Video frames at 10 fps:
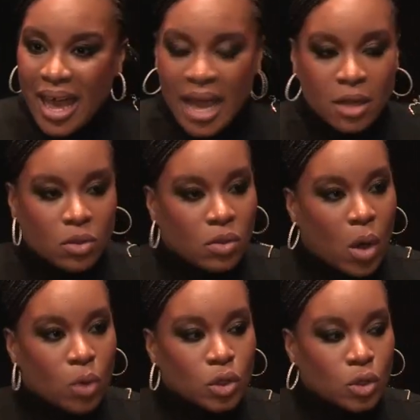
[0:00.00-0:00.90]
And
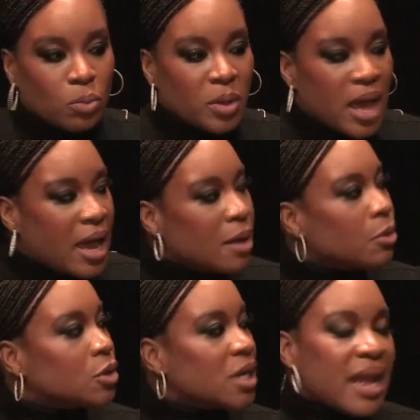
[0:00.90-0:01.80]
so to be
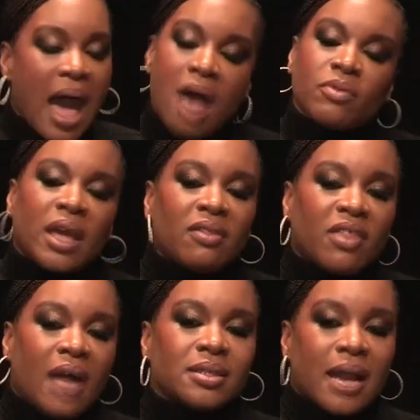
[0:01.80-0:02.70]
able to navigate
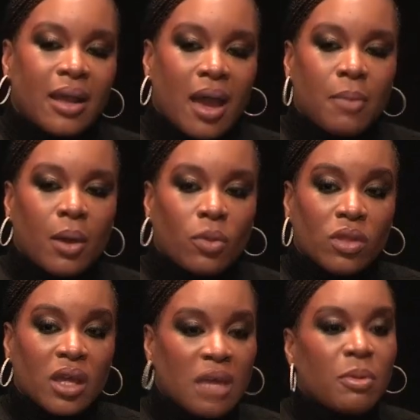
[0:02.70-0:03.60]
that dynamic
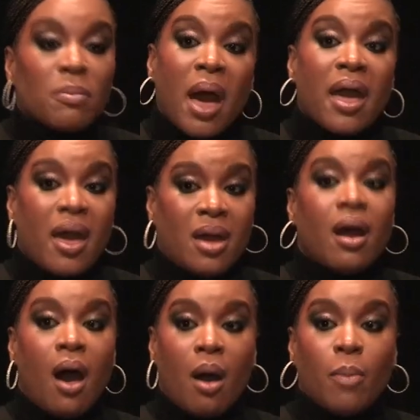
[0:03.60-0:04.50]
with keeping my head
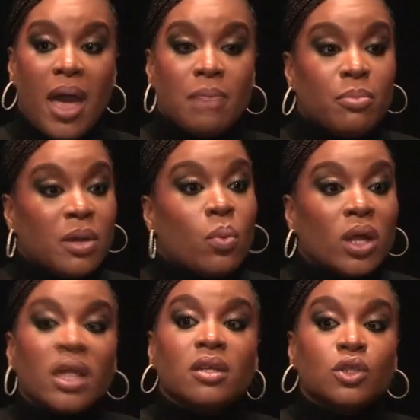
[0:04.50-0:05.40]
up and be
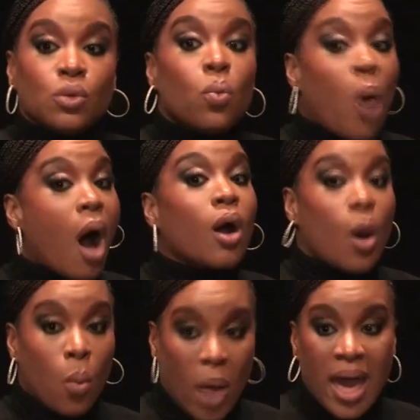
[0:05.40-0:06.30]
willing to walk
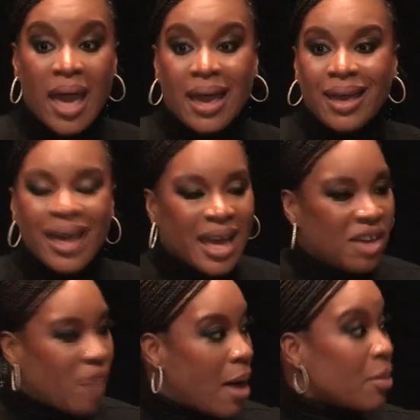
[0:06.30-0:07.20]
away
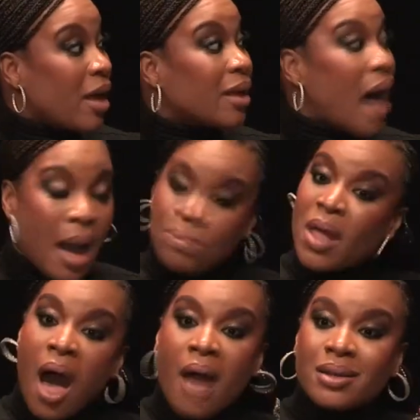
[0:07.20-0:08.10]
if I'm like, I'm
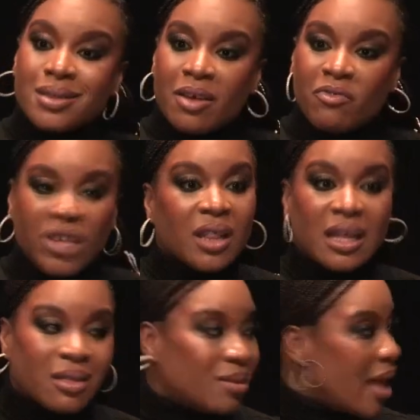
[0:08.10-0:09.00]
not
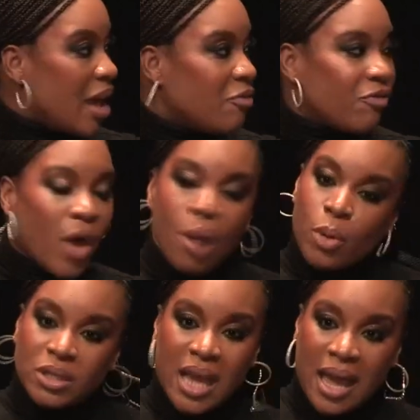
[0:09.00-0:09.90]
feeling safe
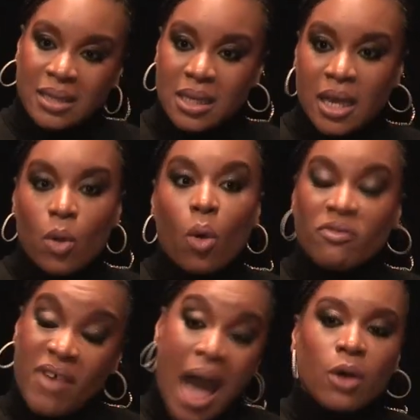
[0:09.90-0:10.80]
protected or
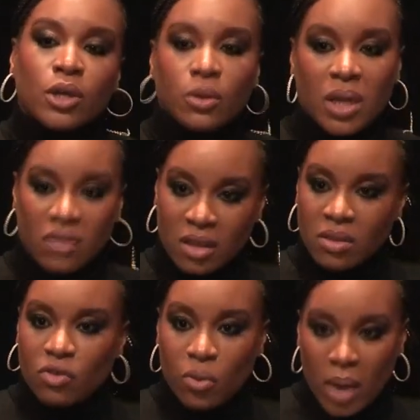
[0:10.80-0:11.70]
valued in this
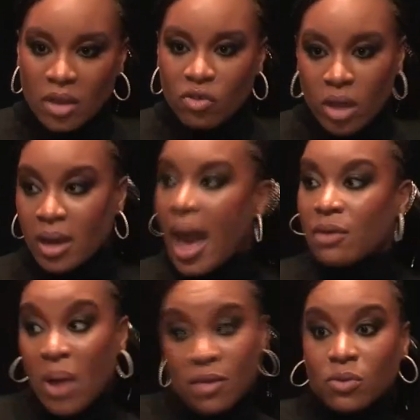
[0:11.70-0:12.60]
situation.
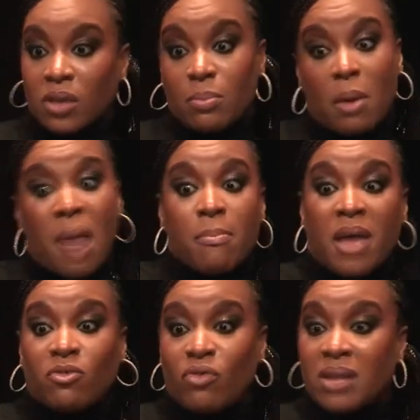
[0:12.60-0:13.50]
I'd rather sleep on my
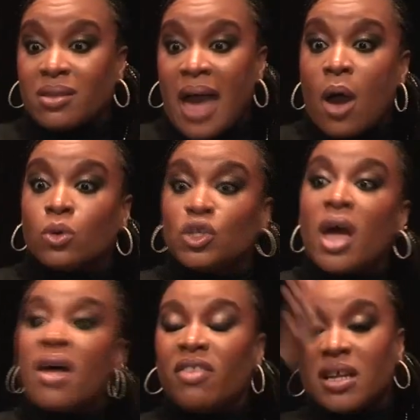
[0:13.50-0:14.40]
best friend's couch
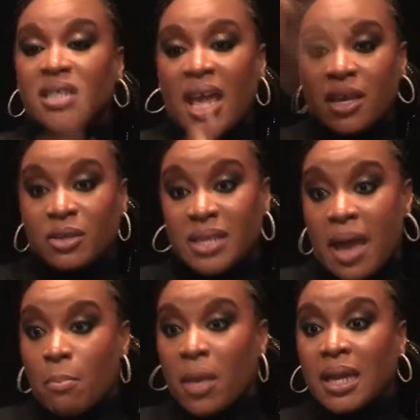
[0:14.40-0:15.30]
than take your
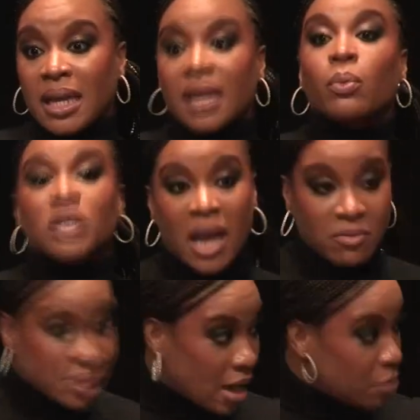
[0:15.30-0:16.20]
damn money, which
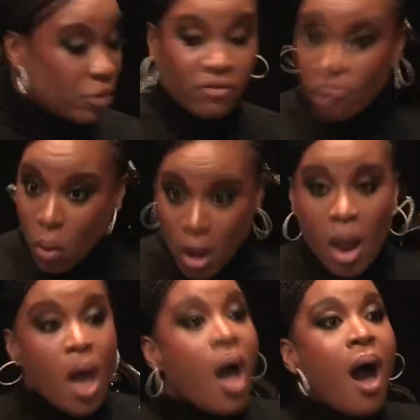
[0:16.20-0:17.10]
I've done before.
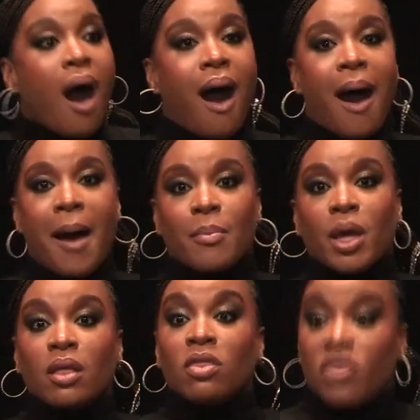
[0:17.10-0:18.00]
Um,
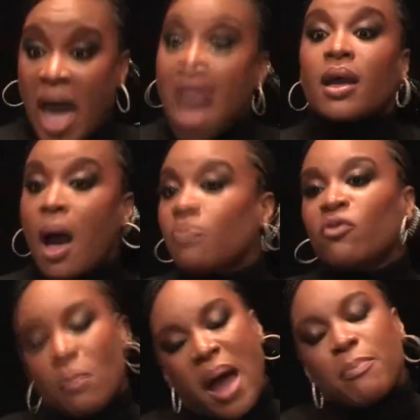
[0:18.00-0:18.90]
that
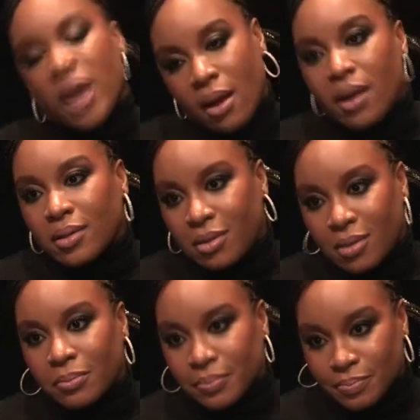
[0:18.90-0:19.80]
comes from my
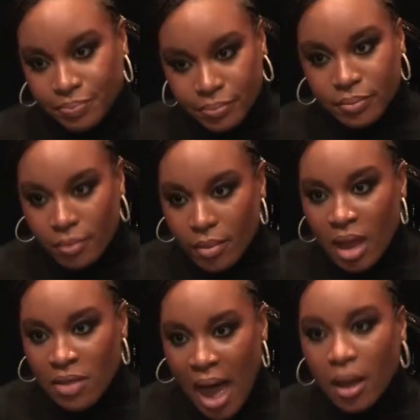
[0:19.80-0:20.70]
parents.
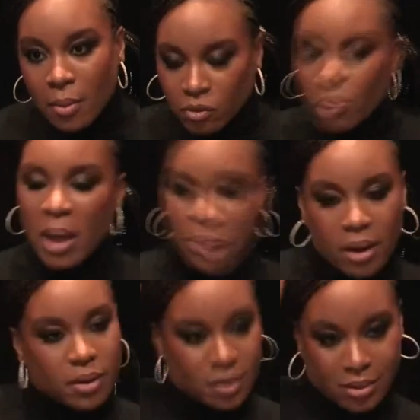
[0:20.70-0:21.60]
That comes from my
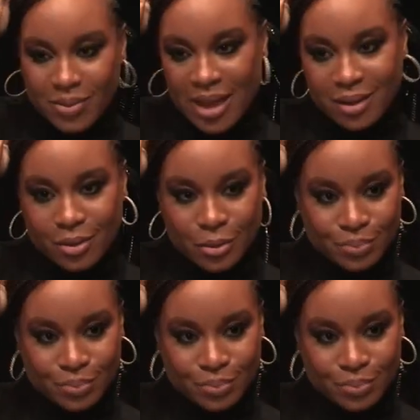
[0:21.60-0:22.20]
parents. Thank you.